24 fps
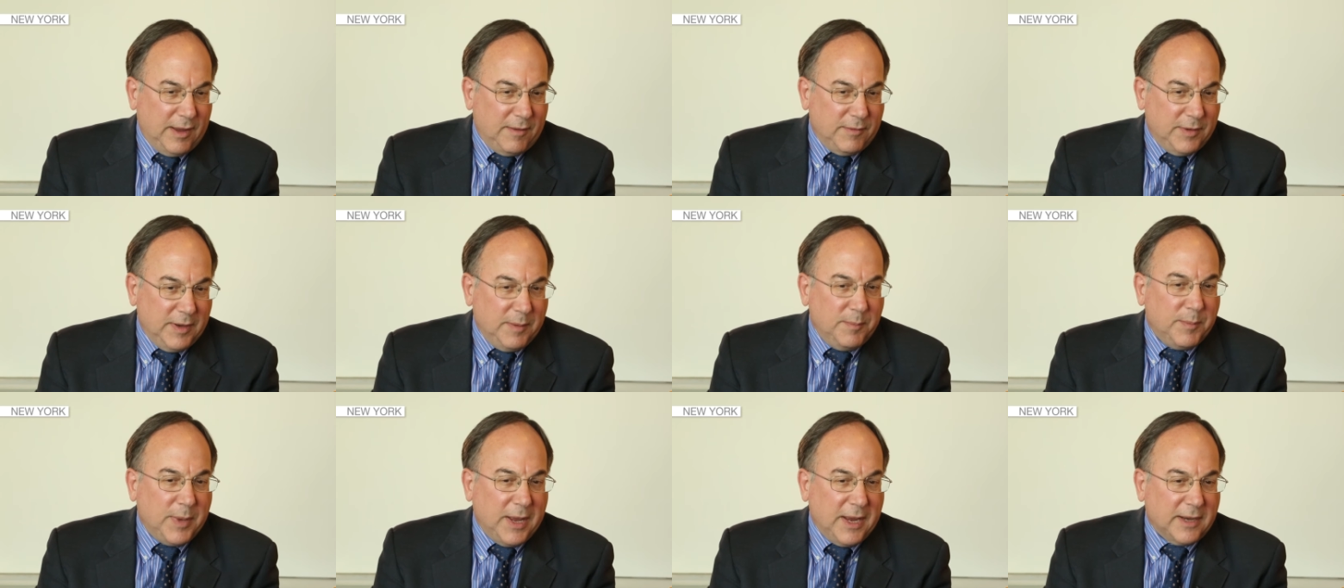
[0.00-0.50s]
have
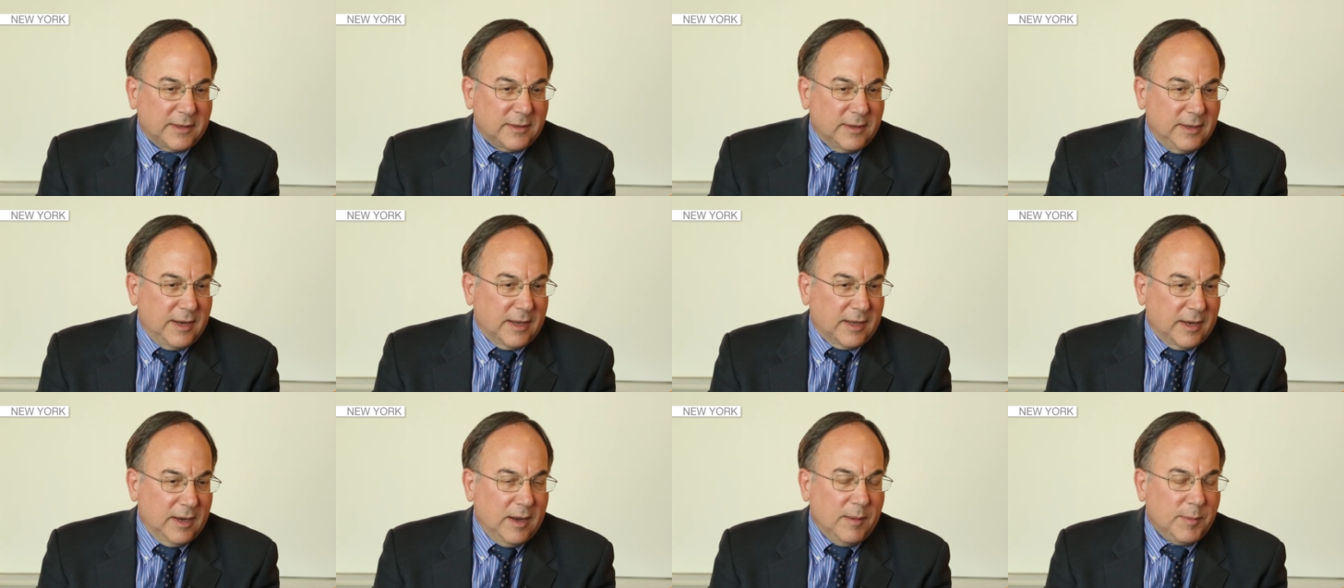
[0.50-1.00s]
an impact
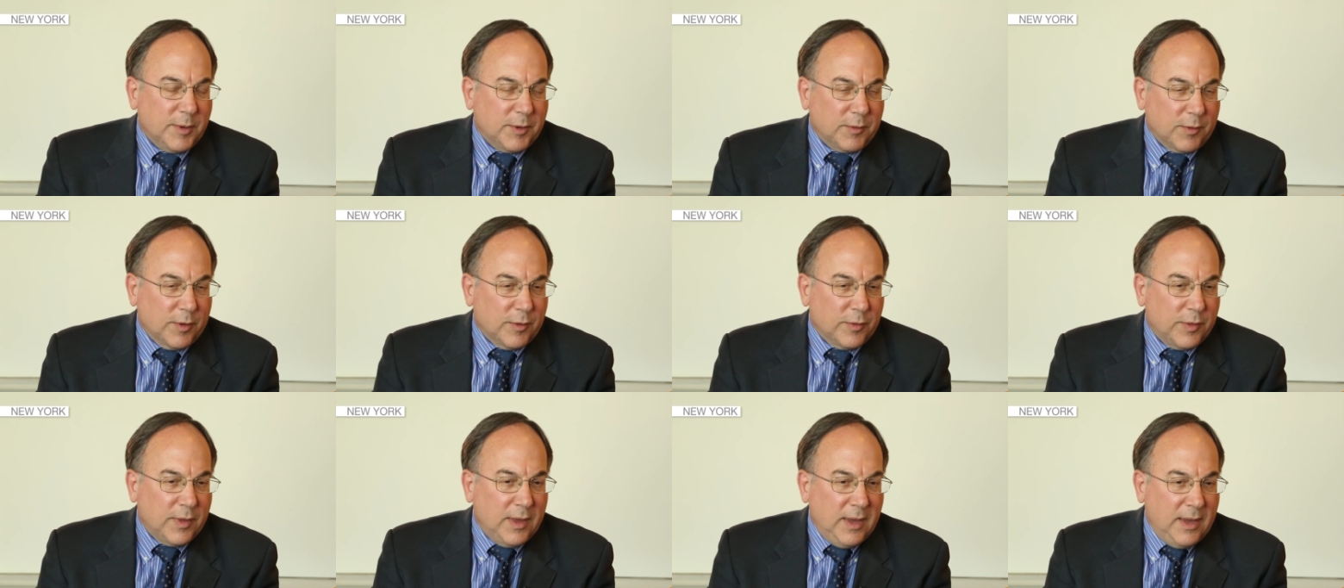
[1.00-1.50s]
on economic
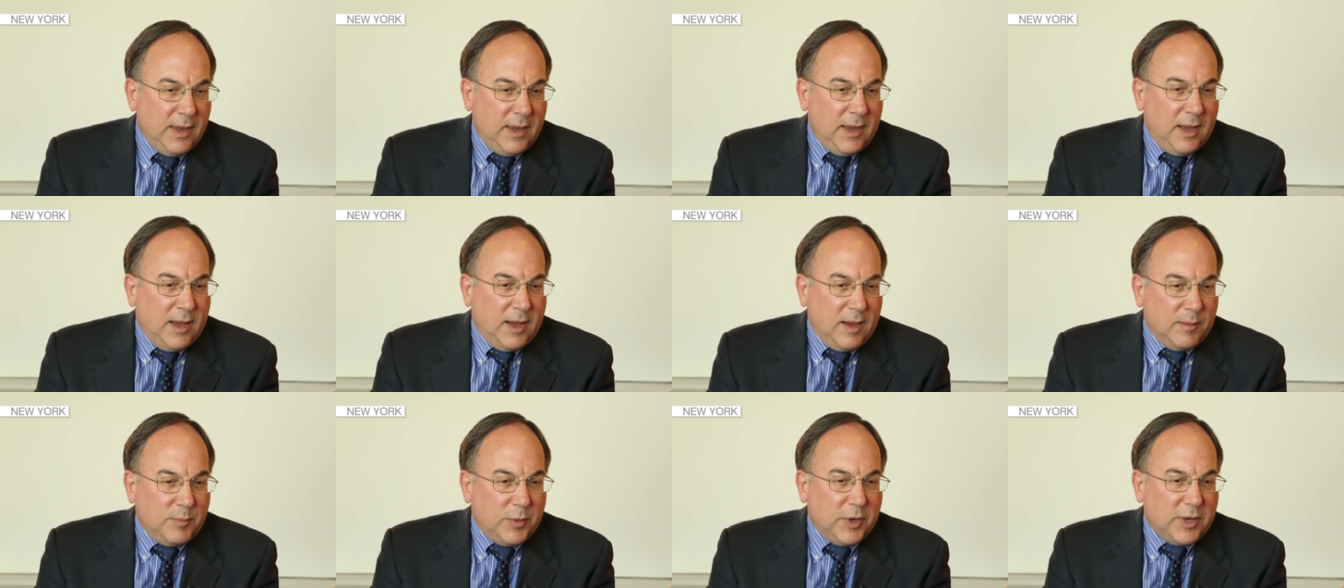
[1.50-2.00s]
growth.
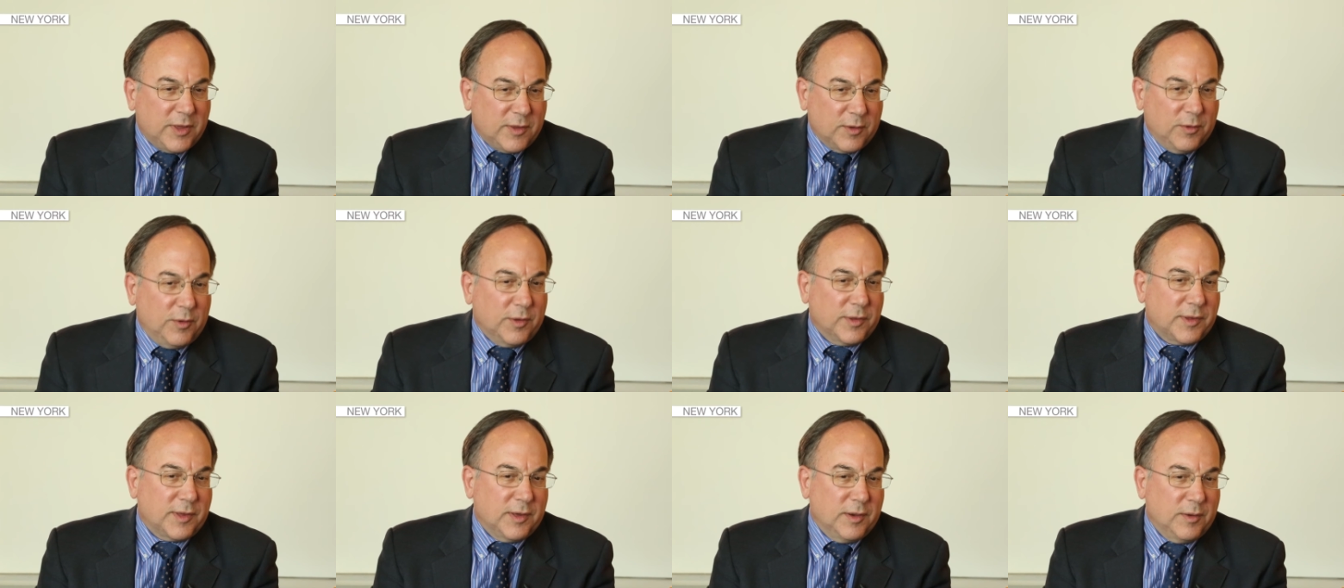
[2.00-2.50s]
Uh, but it's
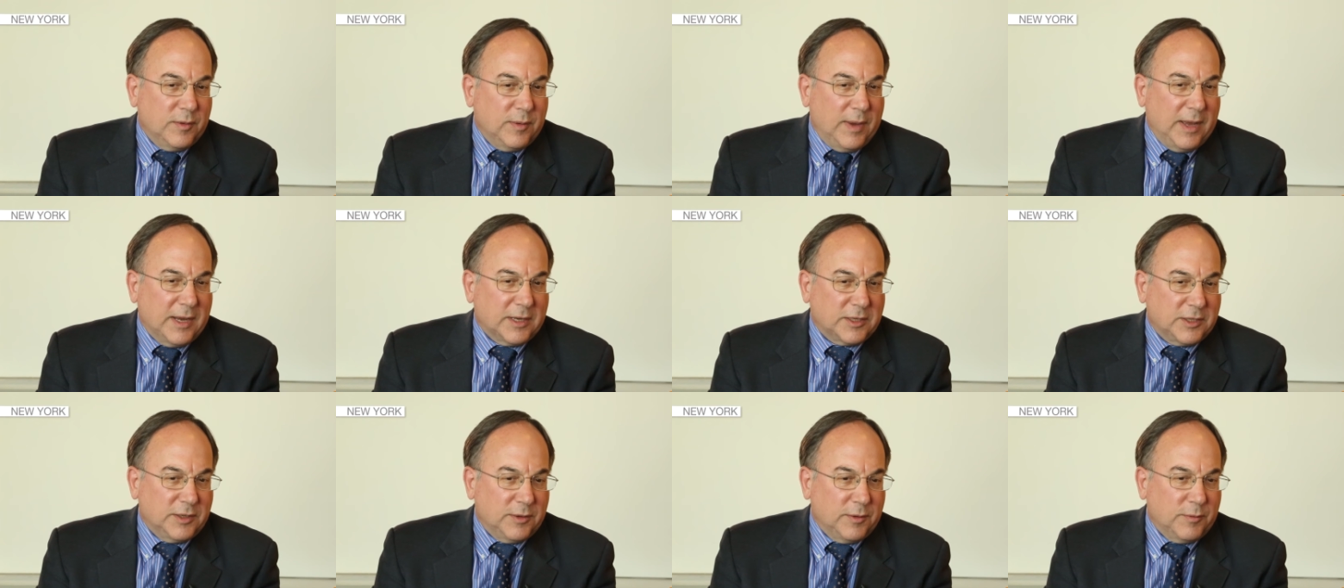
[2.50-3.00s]
also
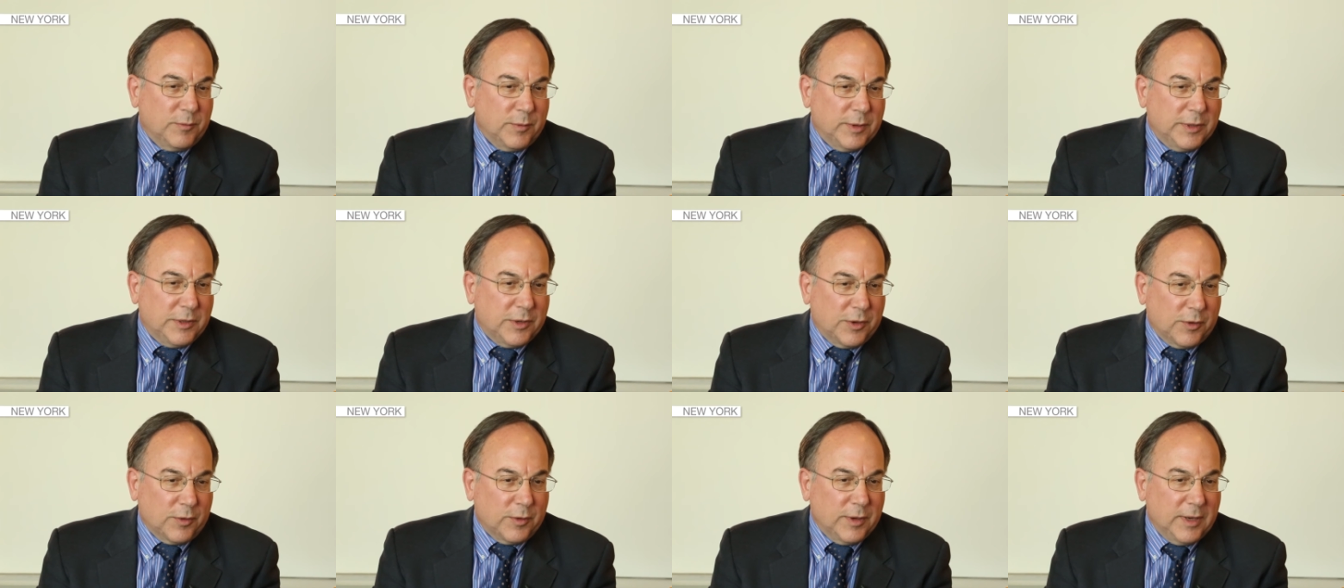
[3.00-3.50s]
actually
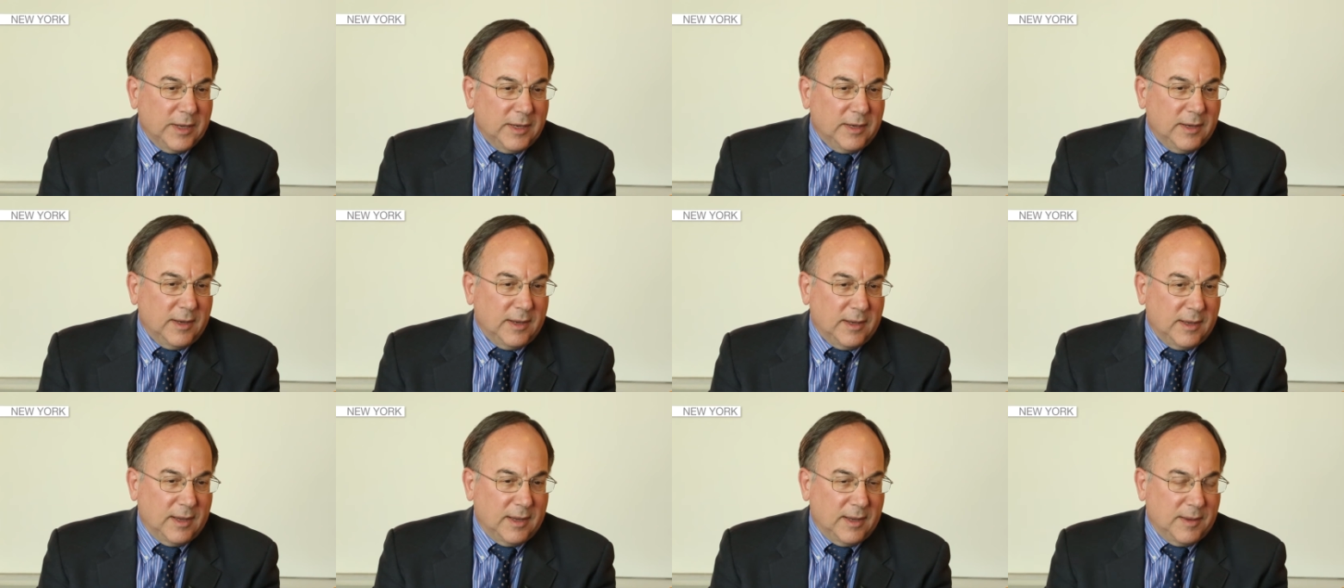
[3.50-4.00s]

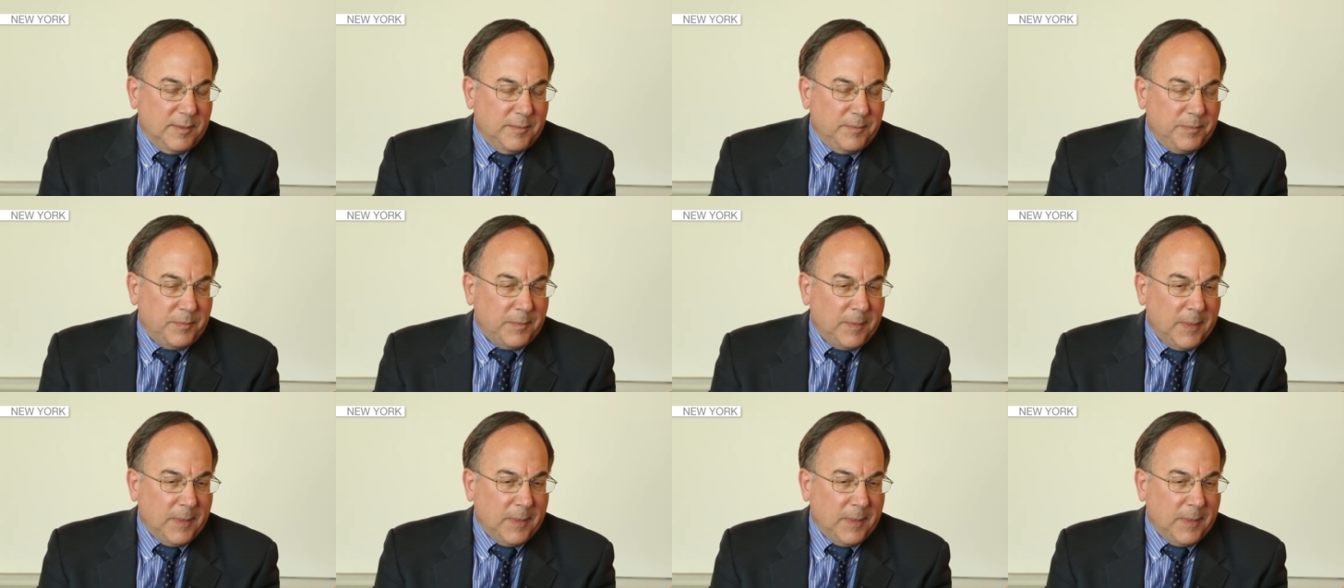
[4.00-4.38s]
returning um,